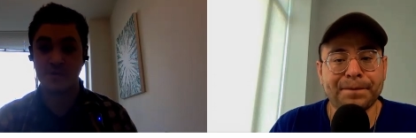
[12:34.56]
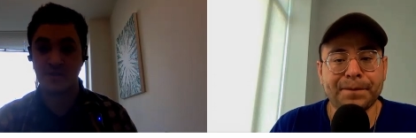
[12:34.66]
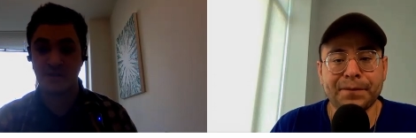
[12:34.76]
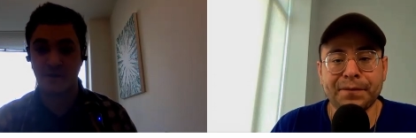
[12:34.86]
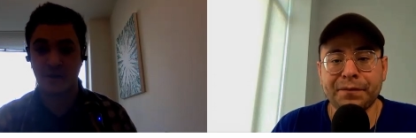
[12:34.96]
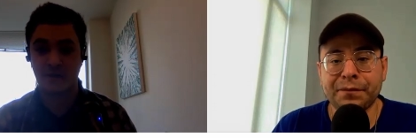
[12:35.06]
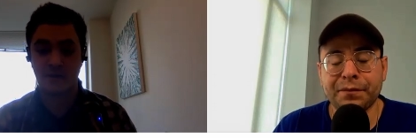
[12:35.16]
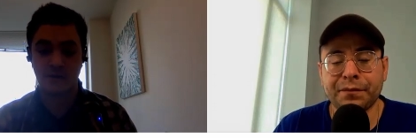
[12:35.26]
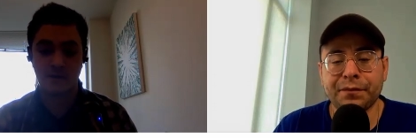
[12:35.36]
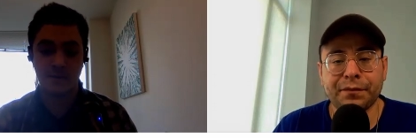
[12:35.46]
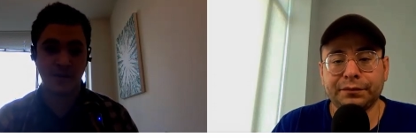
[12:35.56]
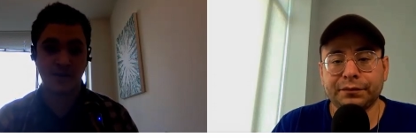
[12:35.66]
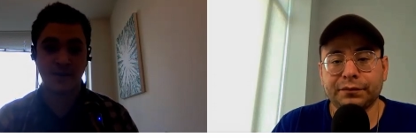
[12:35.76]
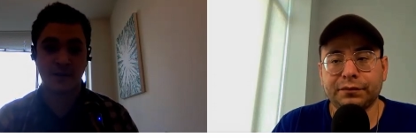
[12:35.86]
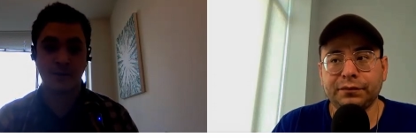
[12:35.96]
Speaker 1: and specific. There's a
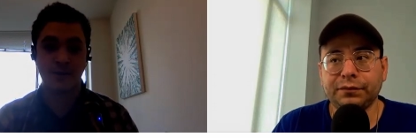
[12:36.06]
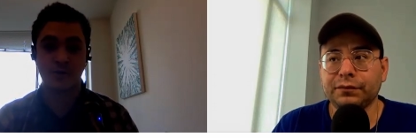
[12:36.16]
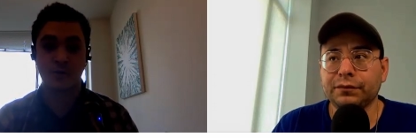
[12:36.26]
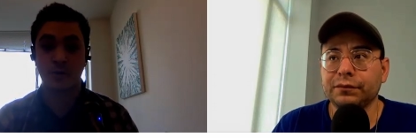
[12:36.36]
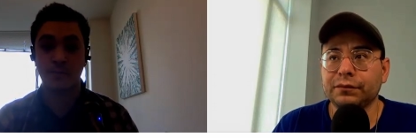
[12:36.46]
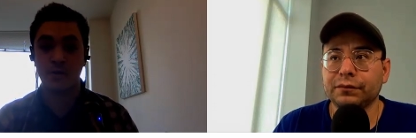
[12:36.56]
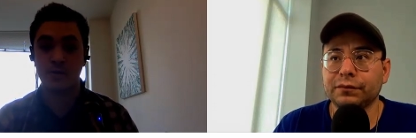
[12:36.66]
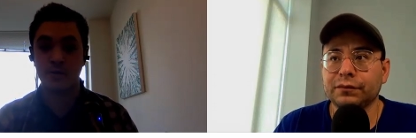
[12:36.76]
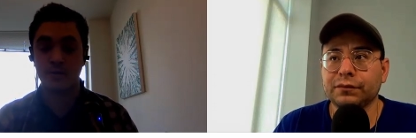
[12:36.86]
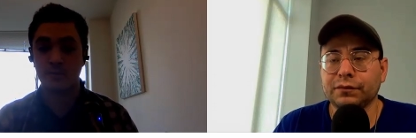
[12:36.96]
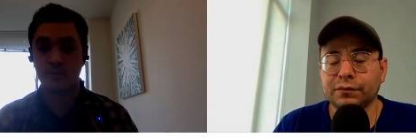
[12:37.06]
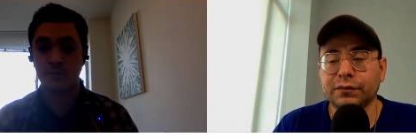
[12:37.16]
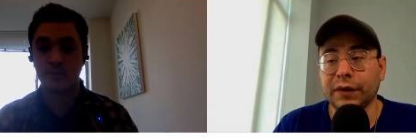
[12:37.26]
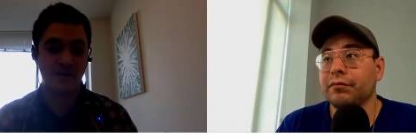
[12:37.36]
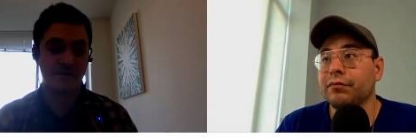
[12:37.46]
big psychological component
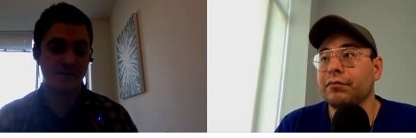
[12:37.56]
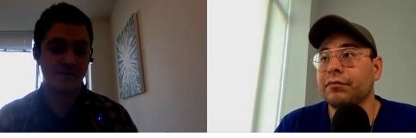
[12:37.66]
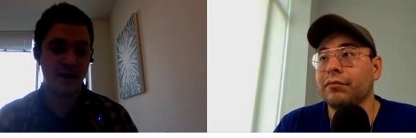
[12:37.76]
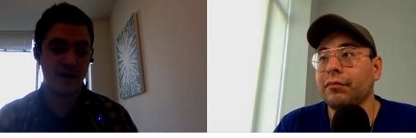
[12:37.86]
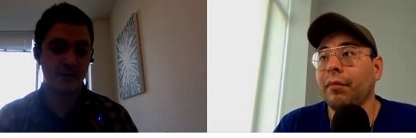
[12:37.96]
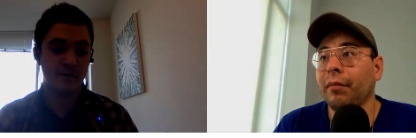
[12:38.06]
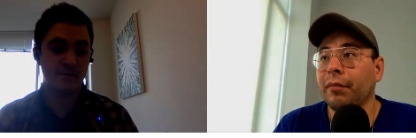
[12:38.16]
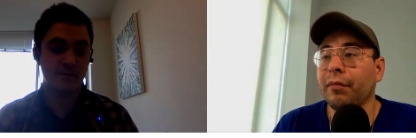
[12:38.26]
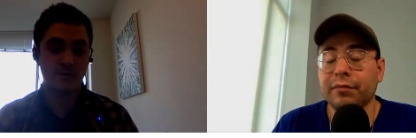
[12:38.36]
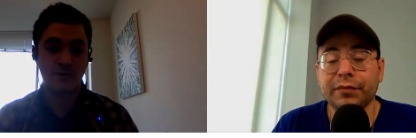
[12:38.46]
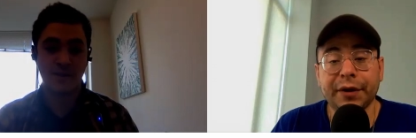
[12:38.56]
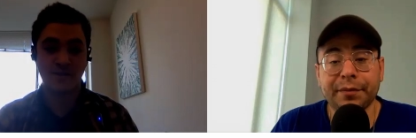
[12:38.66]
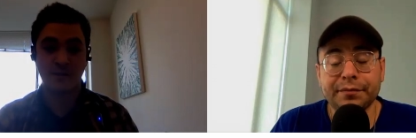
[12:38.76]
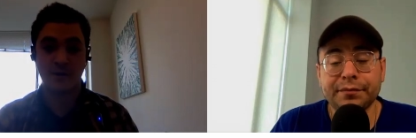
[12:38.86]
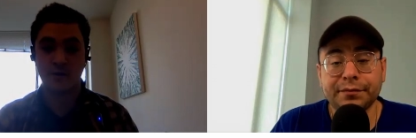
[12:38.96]
of benefit of that. So
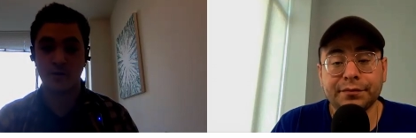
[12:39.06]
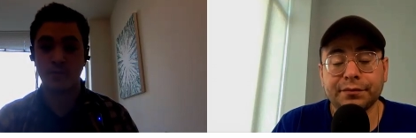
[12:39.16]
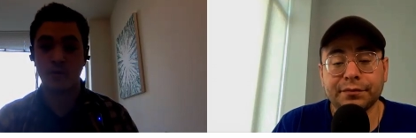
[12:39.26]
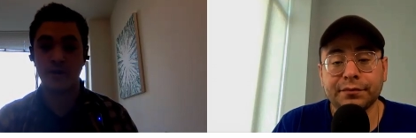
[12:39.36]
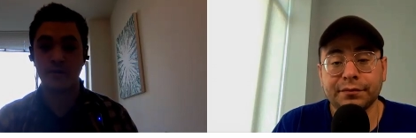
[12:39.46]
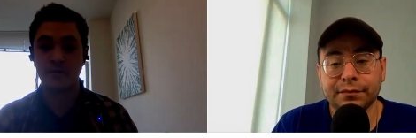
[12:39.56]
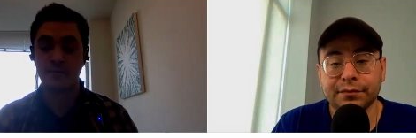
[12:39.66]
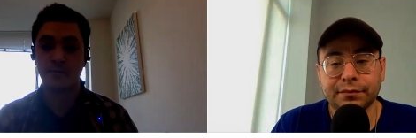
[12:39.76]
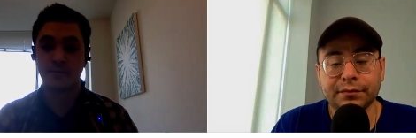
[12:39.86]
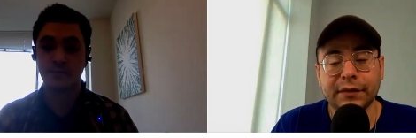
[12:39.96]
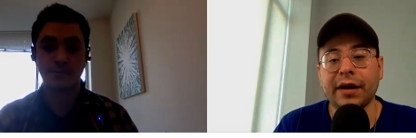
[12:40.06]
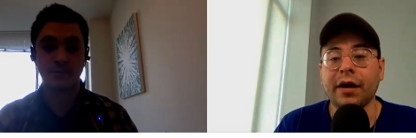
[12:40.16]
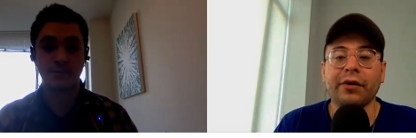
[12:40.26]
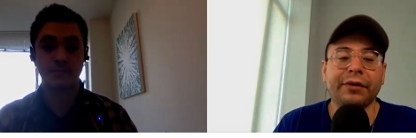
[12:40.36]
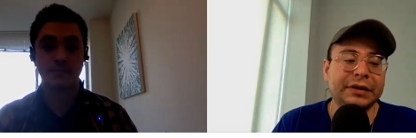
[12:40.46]
that's yep. a very good point.
Speaker 2: And
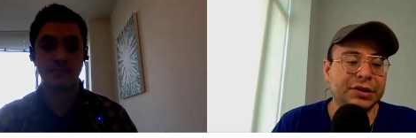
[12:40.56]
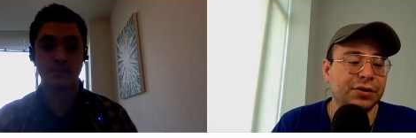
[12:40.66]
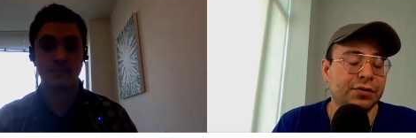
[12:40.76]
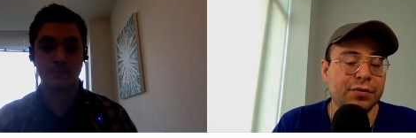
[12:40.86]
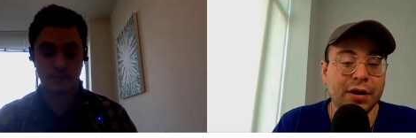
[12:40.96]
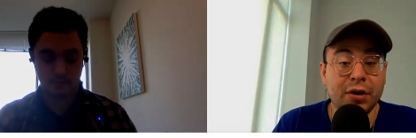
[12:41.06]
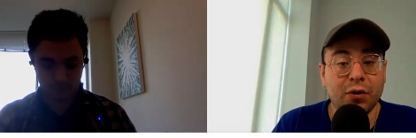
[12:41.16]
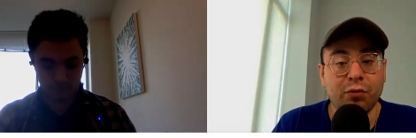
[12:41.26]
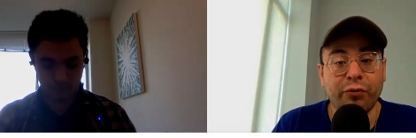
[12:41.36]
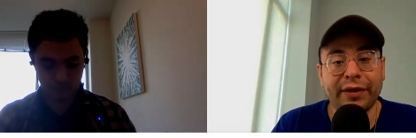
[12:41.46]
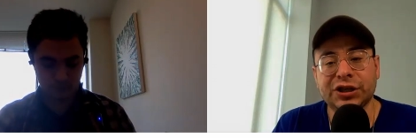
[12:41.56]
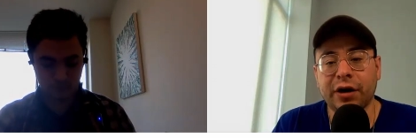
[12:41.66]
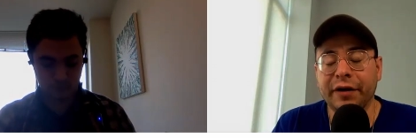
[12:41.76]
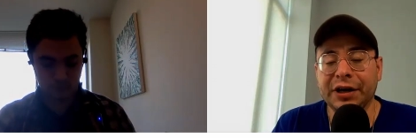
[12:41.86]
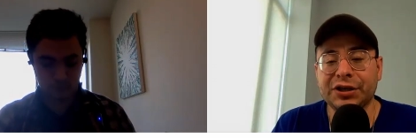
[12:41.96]
then another thing too,
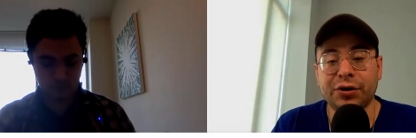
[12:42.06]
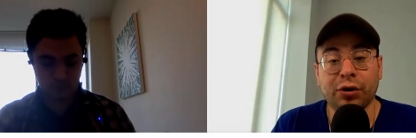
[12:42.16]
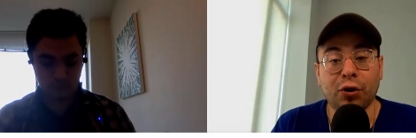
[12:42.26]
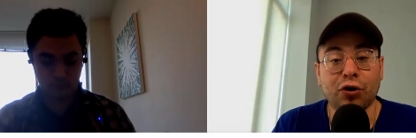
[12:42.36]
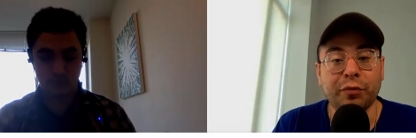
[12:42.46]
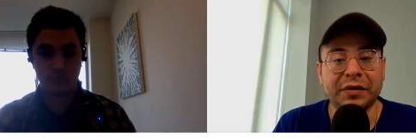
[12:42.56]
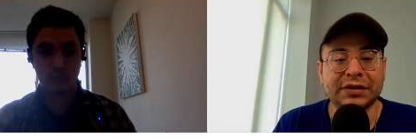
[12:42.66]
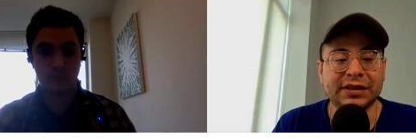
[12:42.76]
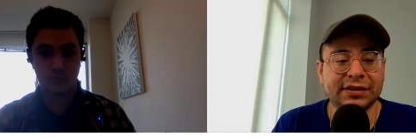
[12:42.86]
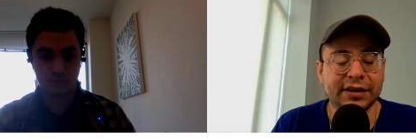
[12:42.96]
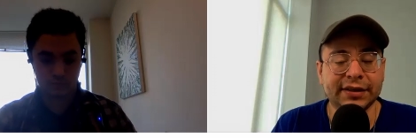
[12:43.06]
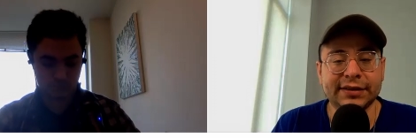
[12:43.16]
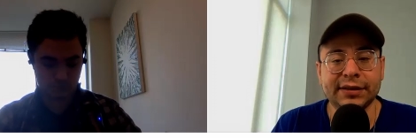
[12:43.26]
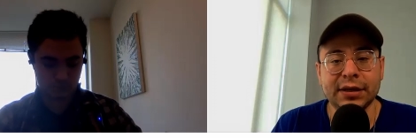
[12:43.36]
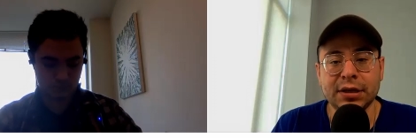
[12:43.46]
lead generation or local
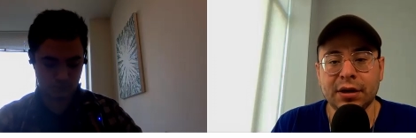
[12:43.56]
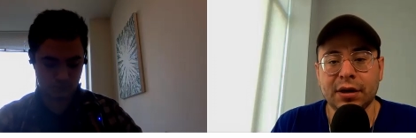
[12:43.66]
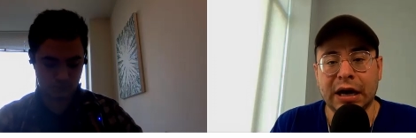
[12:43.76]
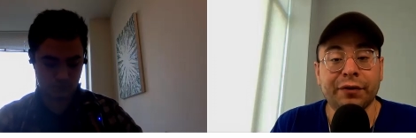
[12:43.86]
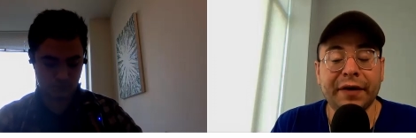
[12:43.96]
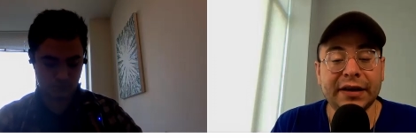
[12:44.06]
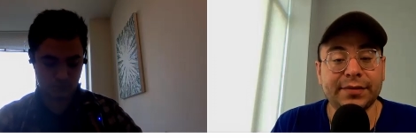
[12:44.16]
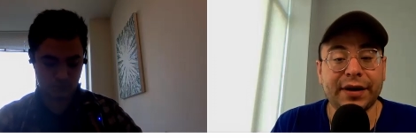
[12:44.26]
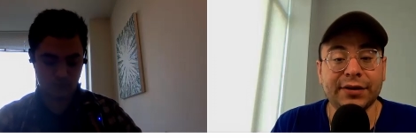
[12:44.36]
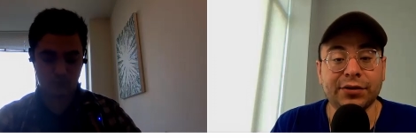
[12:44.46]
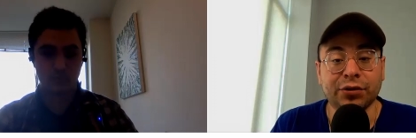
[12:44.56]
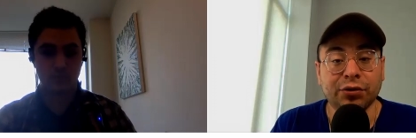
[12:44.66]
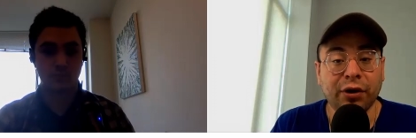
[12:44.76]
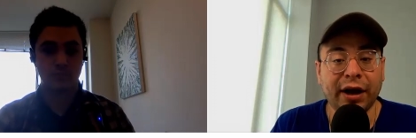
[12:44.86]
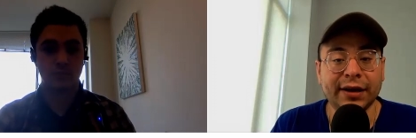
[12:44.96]
businesses. If you're doing Facebook ads
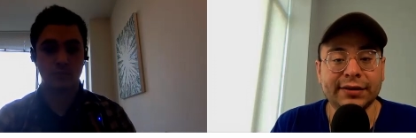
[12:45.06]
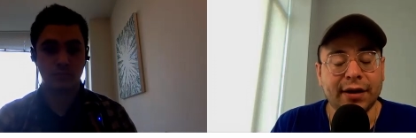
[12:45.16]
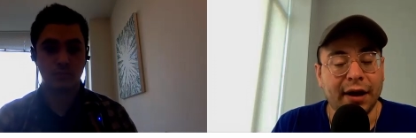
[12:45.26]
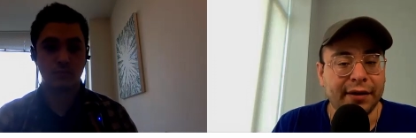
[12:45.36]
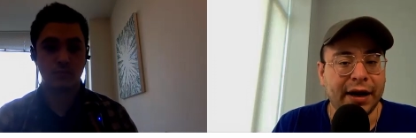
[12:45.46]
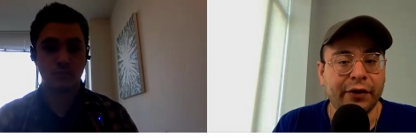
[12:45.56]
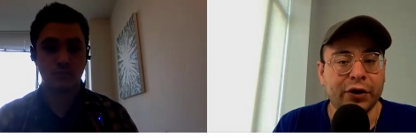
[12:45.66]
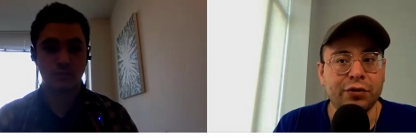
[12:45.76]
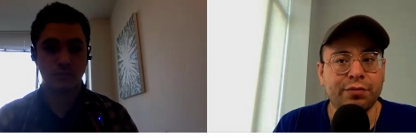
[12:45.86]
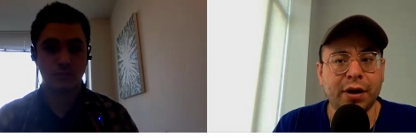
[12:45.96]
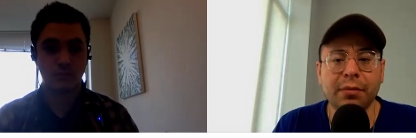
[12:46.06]
or Google ads, I think, Eric,